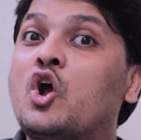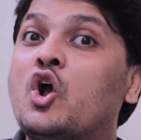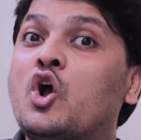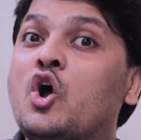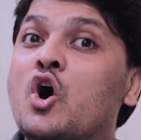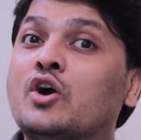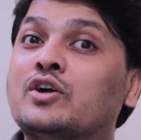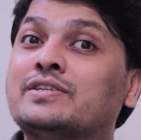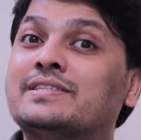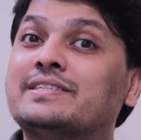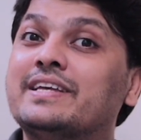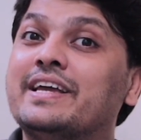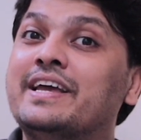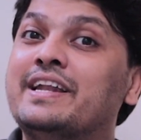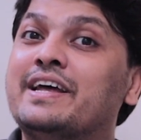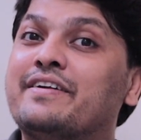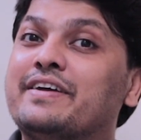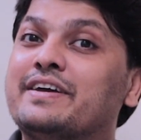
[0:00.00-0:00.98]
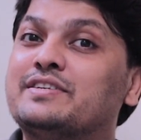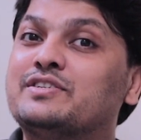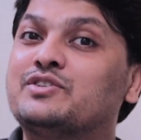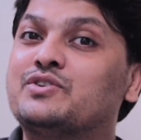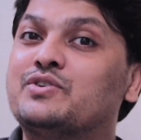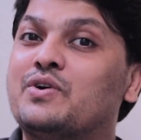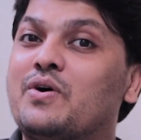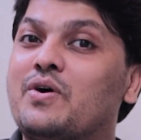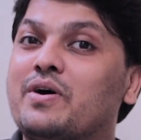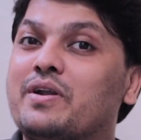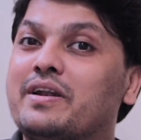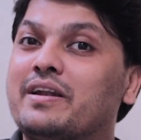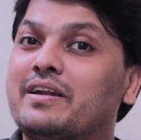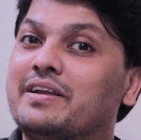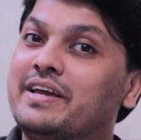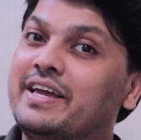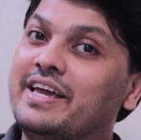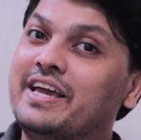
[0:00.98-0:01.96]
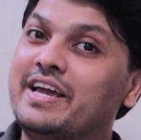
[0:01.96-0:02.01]
cooks in a restaurant.
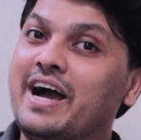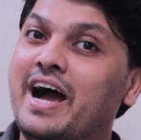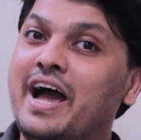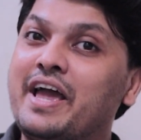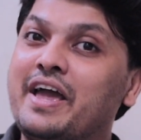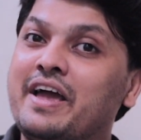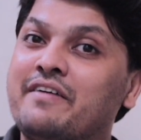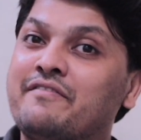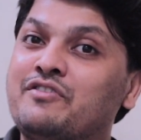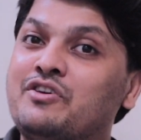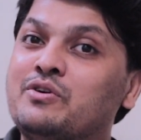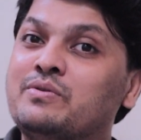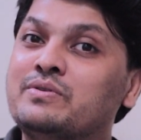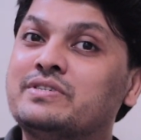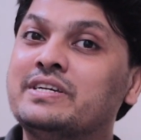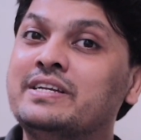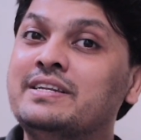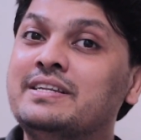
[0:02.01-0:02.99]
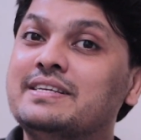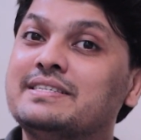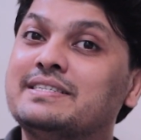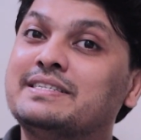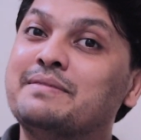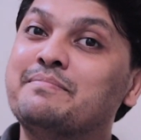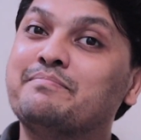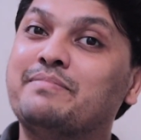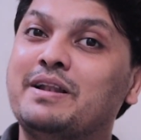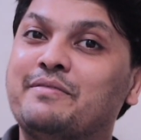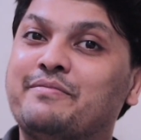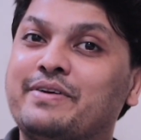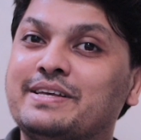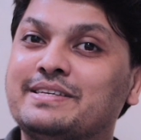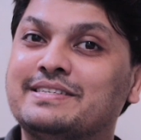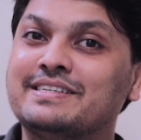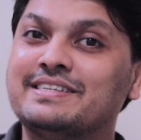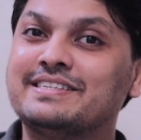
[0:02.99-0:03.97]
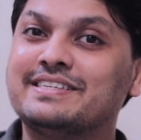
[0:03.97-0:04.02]
I have used in simple
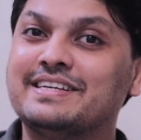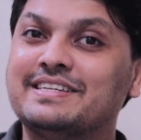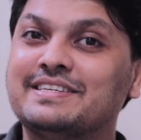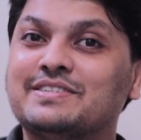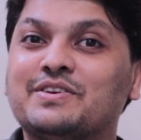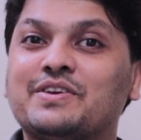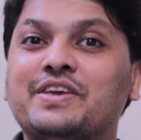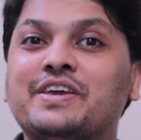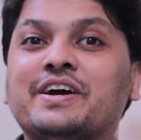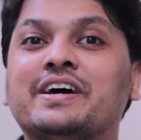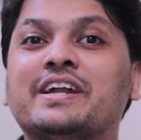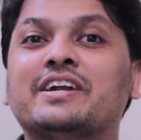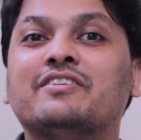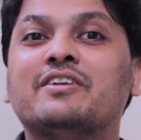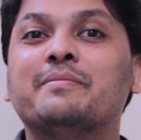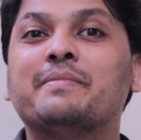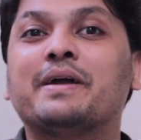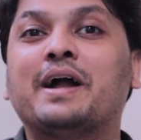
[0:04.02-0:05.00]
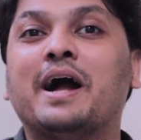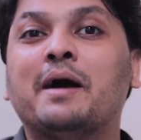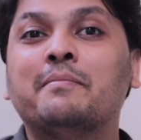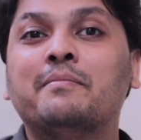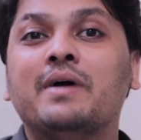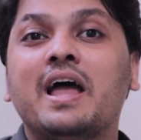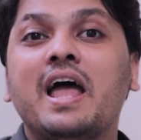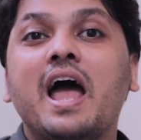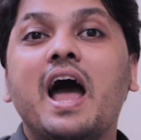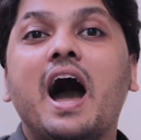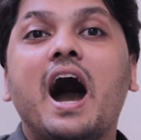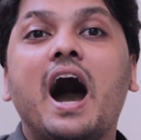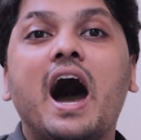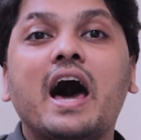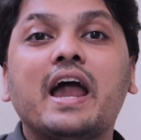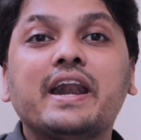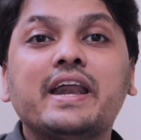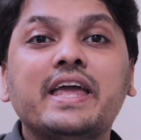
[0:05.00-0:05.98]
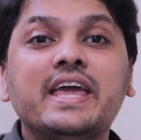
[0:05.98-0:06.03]
present tense. So here it will become
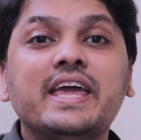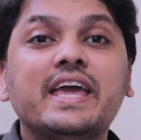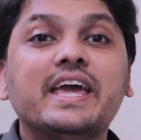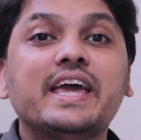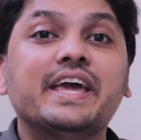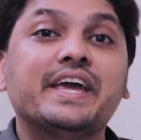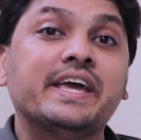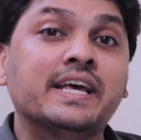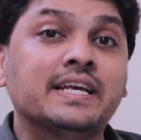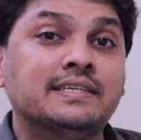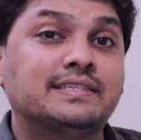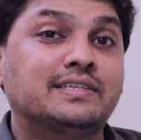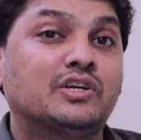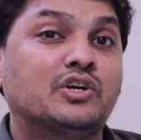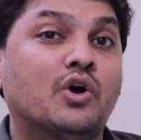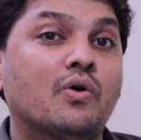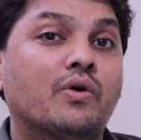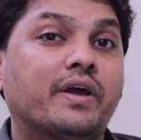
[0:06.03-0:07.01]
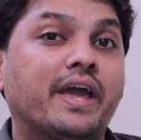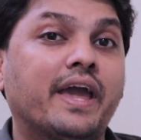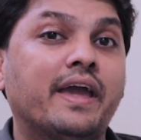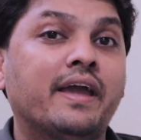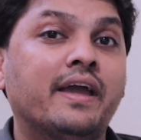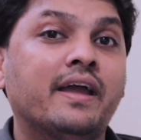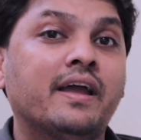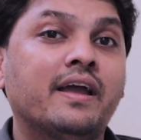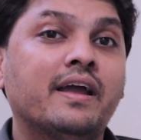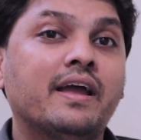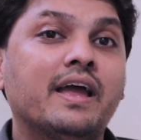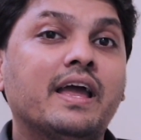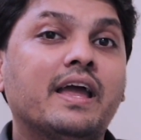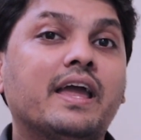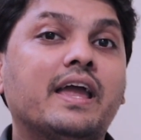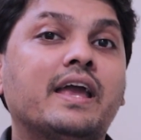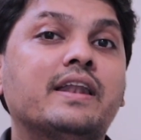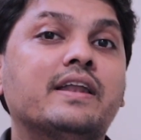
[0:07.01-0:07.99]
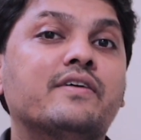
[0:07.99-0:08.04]
Hari is cooking
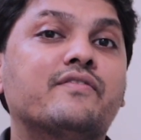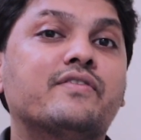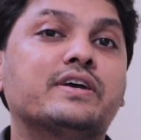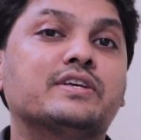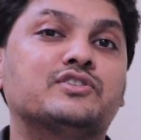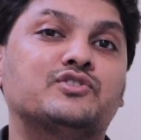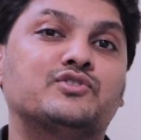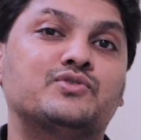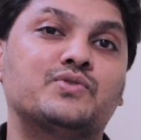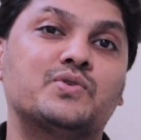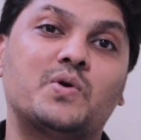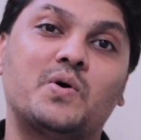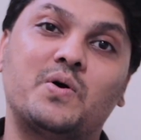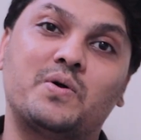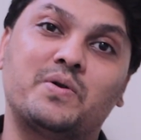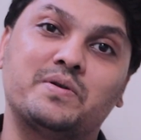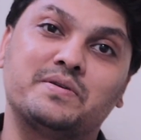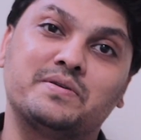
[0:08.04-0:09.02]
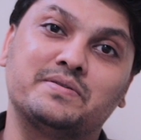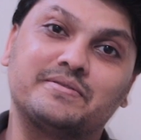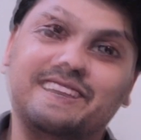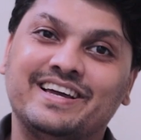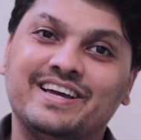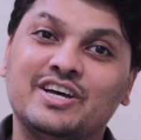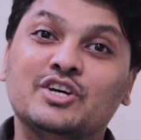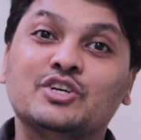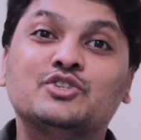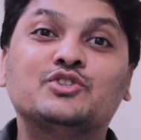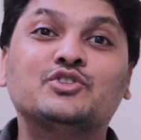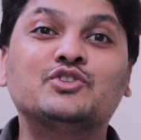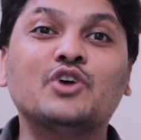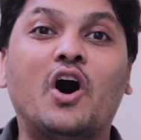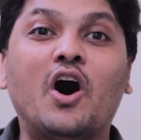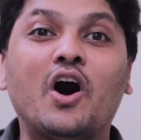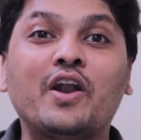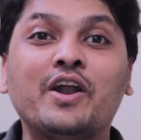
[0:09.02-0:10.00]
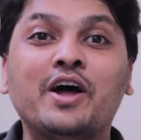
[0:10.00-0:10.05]
in a restaurant.
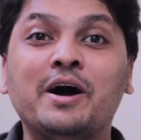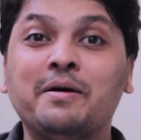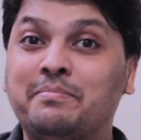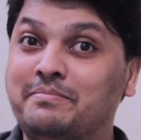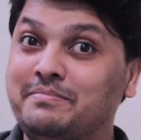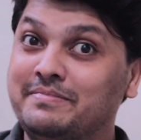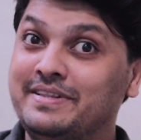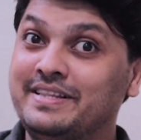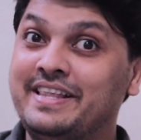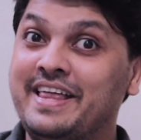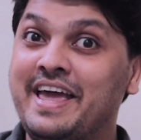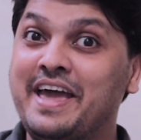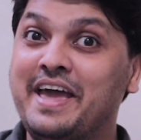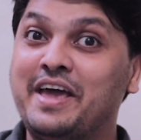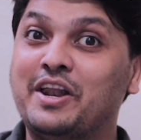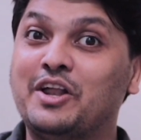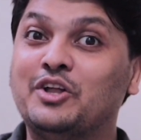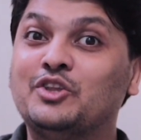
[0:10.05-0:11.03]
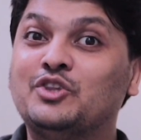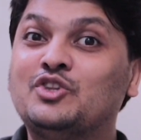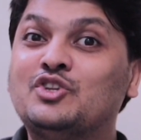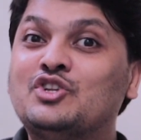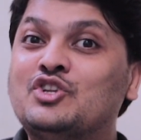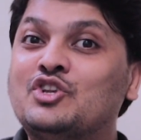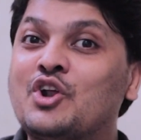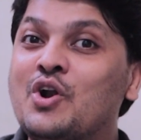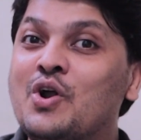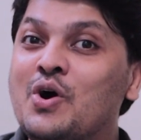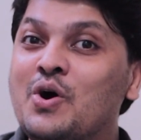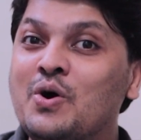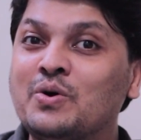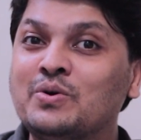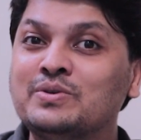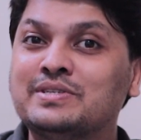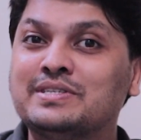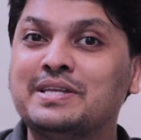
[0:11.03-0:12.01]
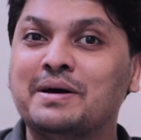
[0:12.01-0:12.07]
Saurabh there
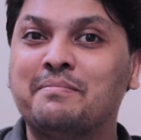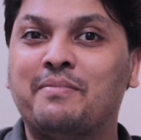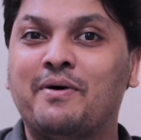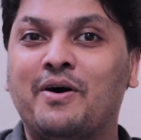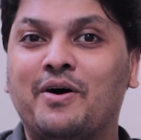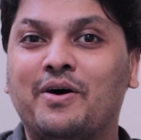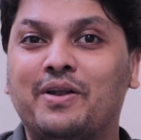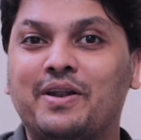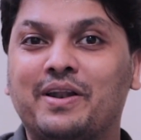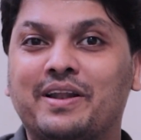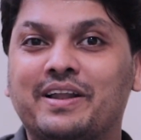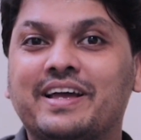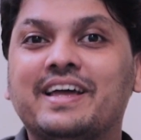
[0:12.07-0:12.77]
throws the ball.